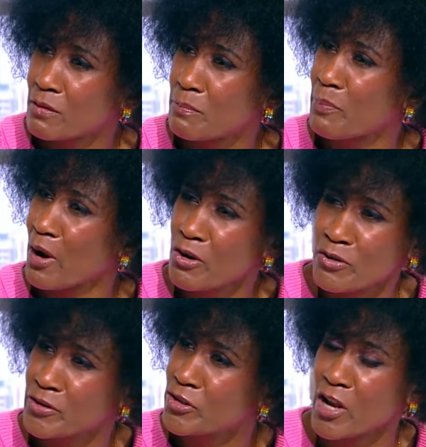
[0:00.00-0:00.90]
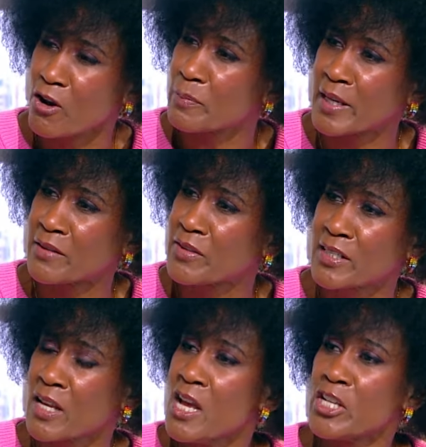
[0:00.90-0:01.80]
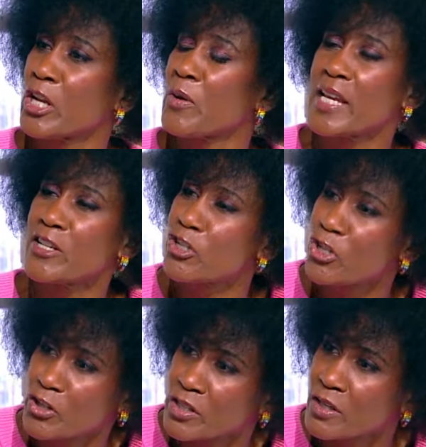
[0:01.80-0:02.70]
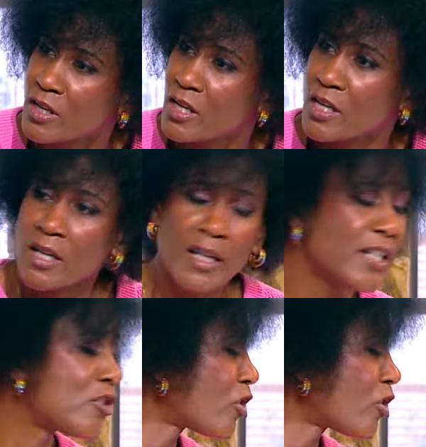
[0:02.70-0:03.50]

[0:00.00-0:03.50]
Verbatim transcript: Yeah, Both, I don't. Not, this, I don't detect know, a lot of sadness he about.